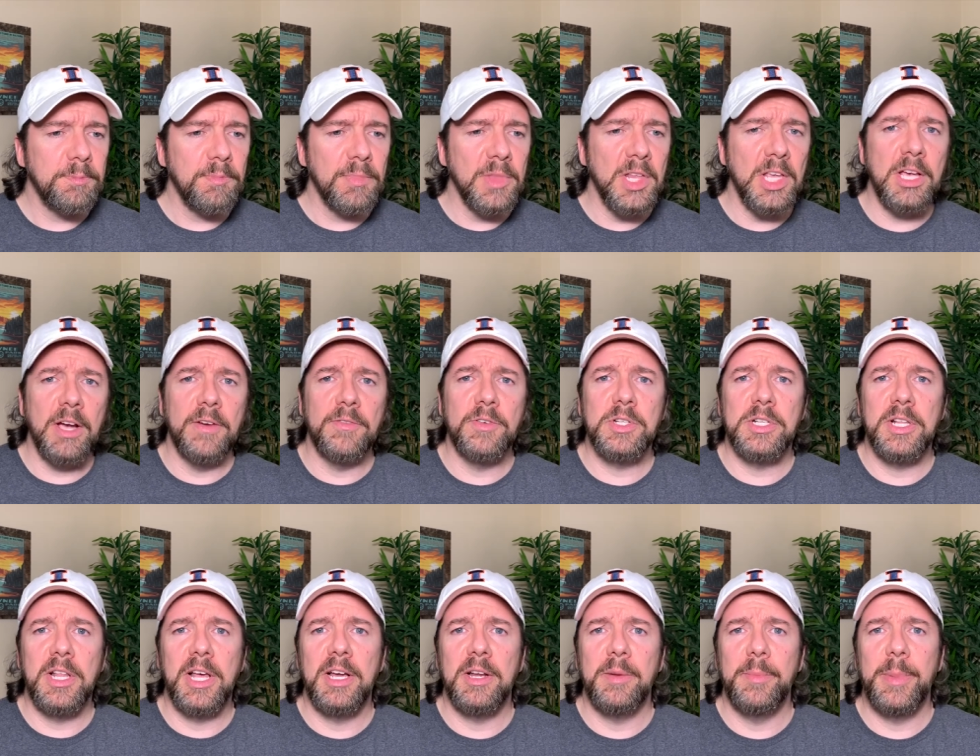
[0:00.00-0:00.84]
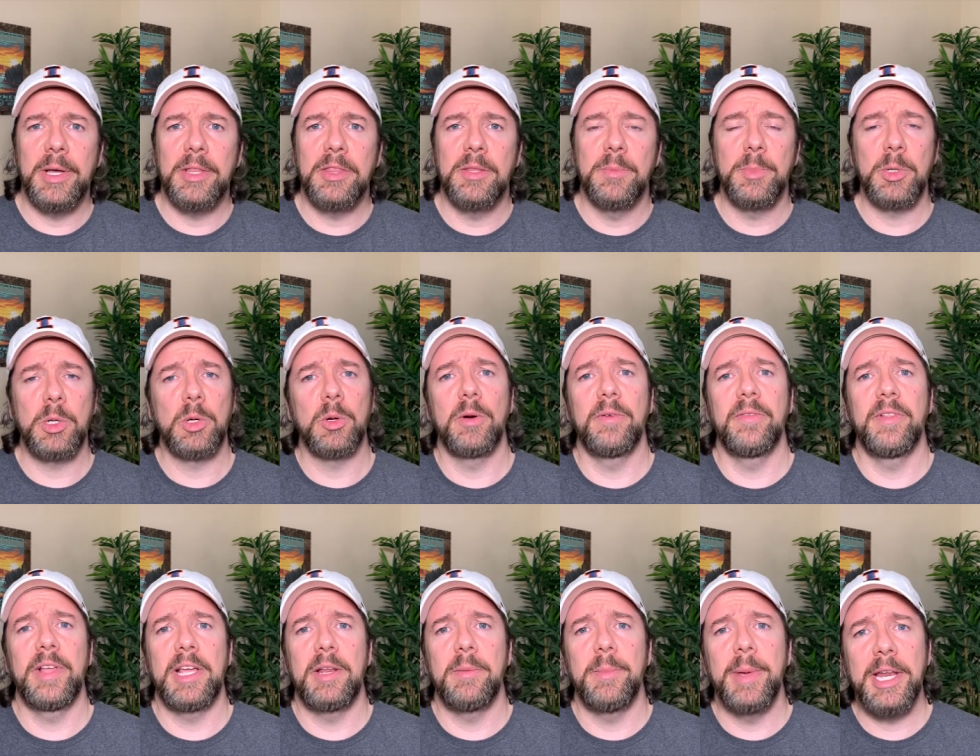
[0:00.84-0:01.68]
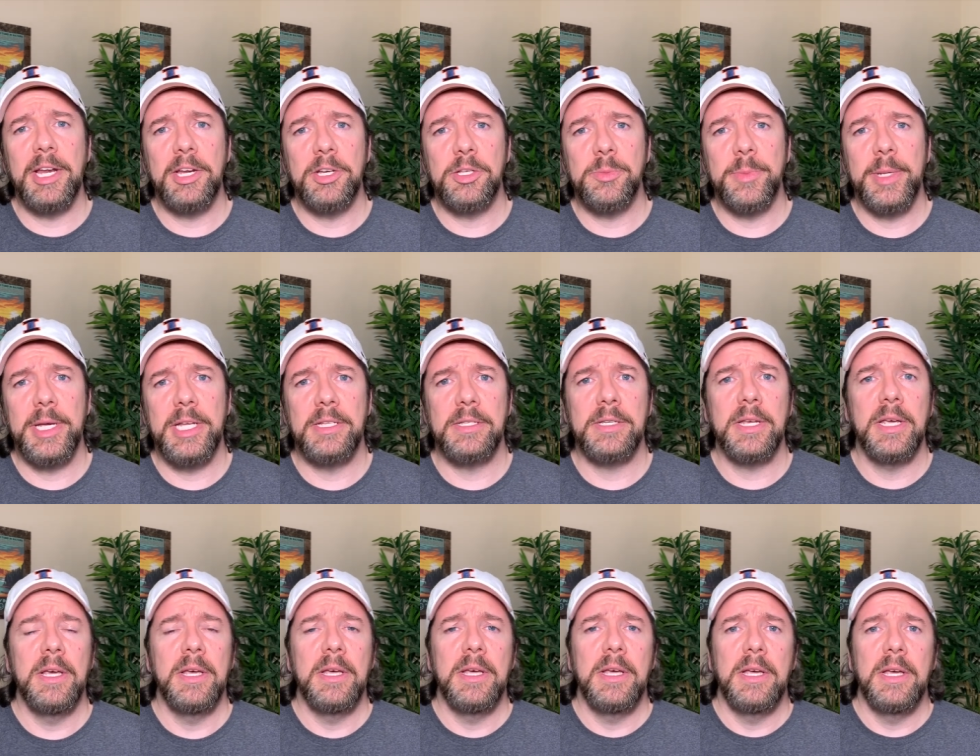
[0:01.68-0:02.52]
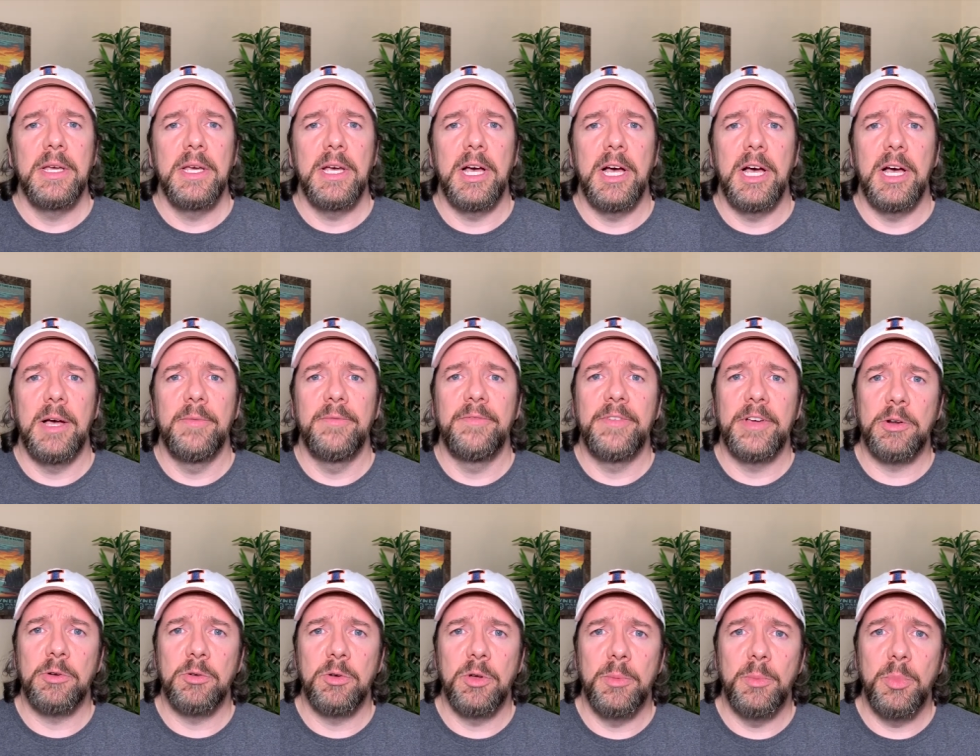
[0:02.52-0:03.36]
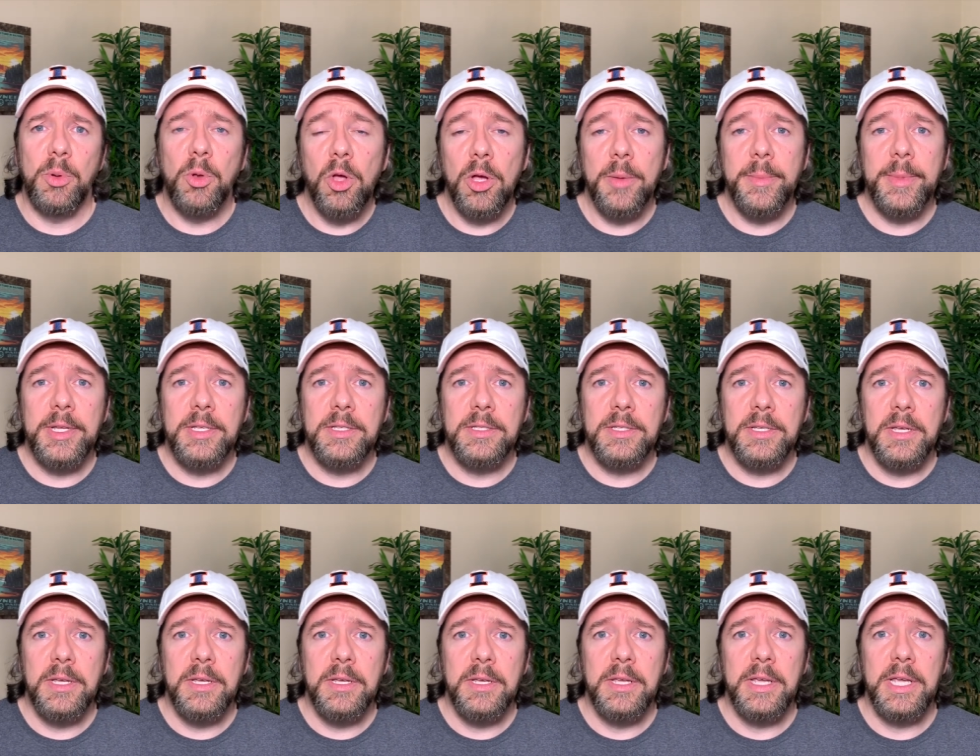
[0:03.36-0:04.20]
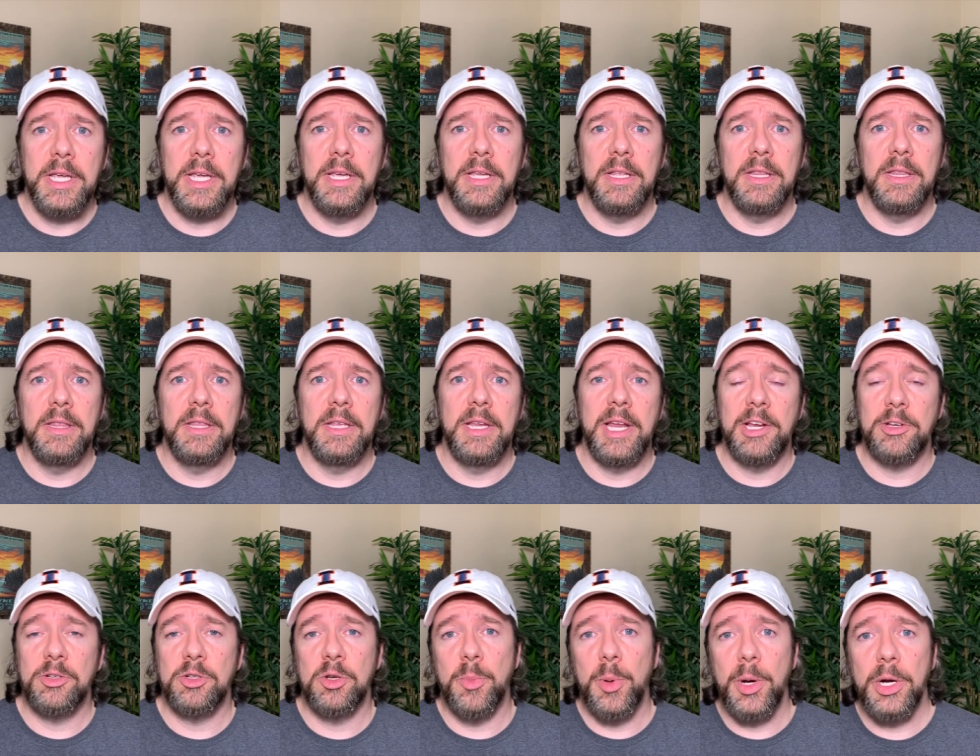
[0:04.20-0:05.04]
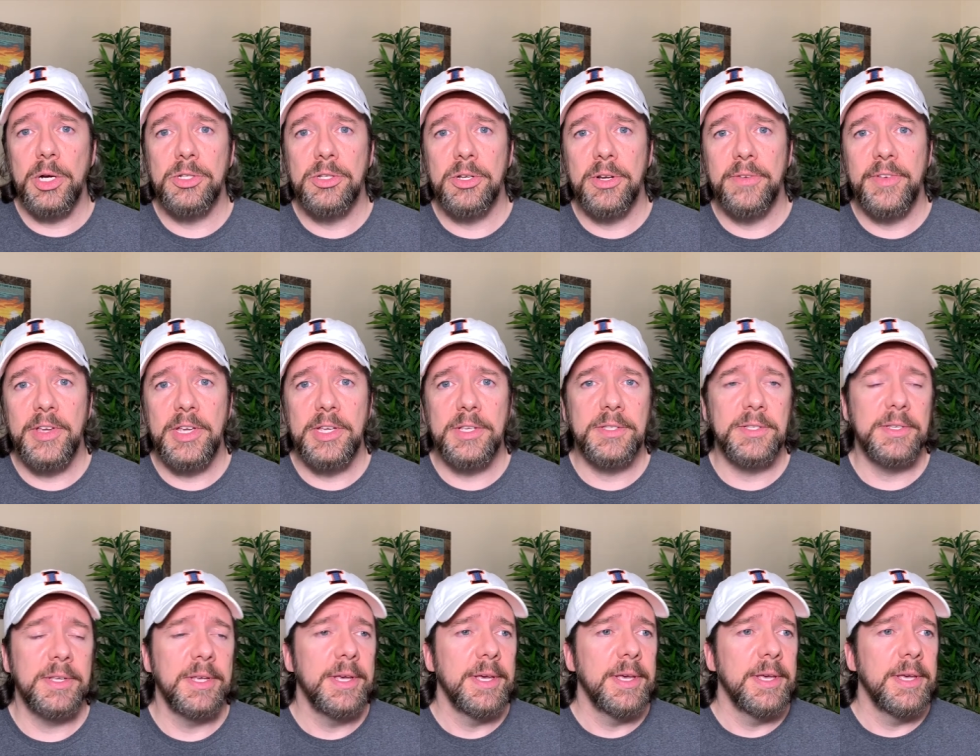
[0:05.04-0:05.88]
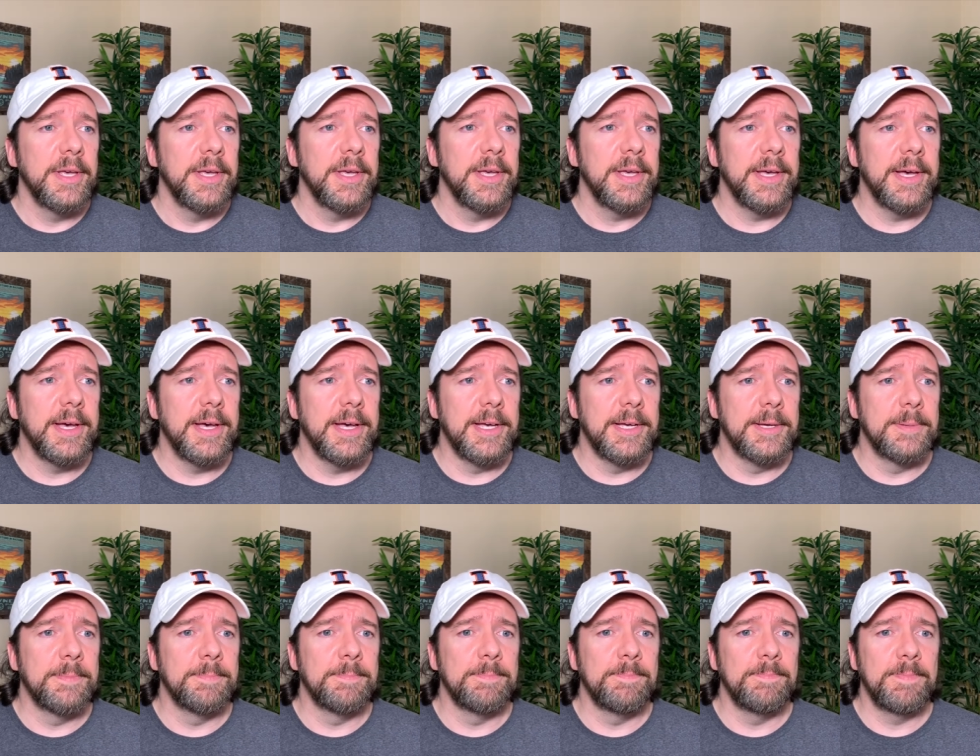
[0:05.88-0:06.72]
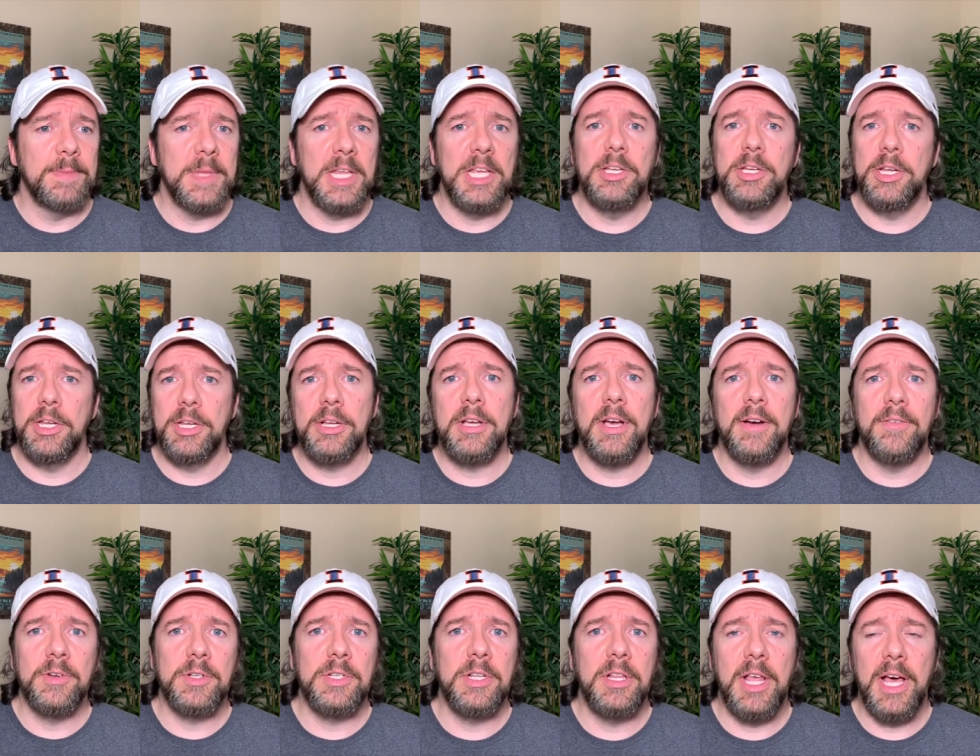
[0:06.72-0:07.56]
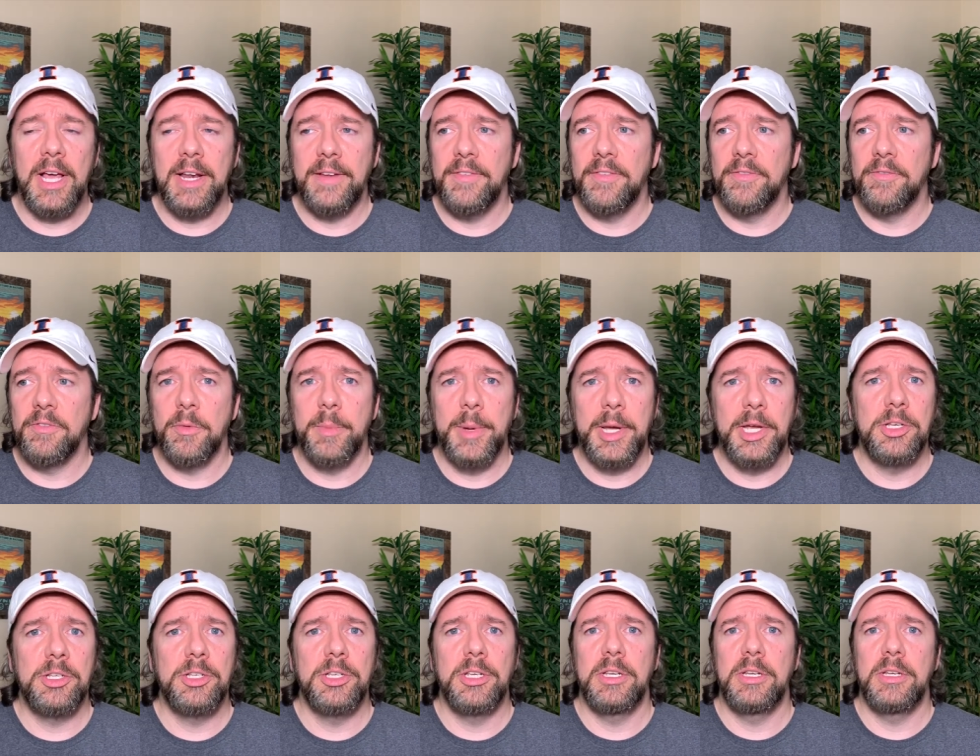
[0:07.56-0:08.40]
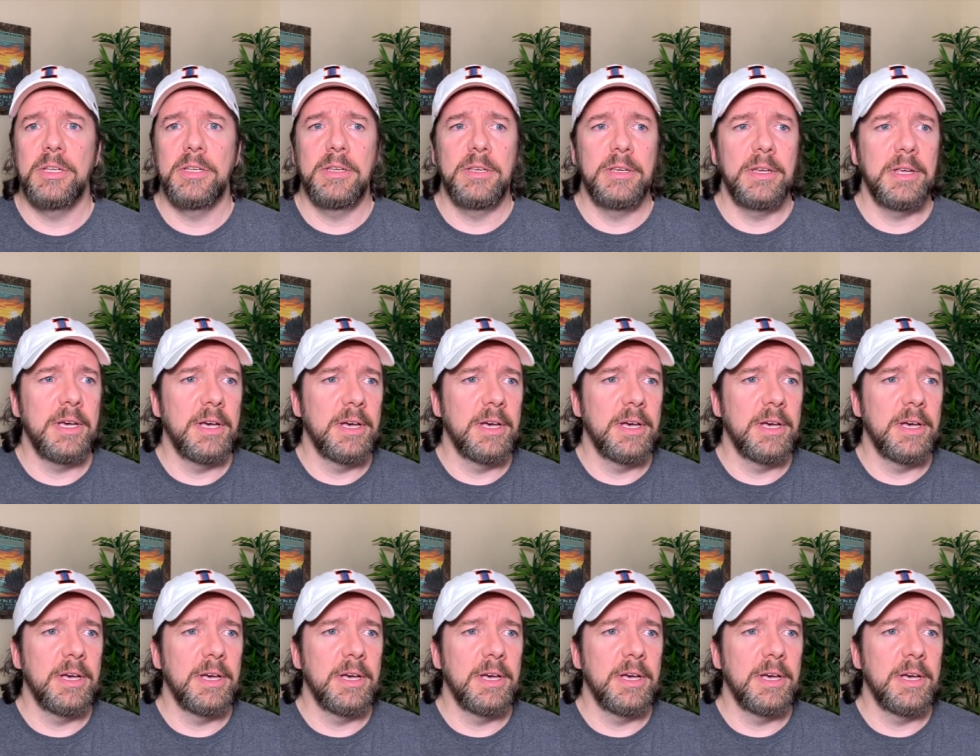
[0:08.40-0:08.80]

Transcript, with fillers: It covers a lot about the Bureau of Land Management, federal employment in the National Park Service. It covers a lot of information,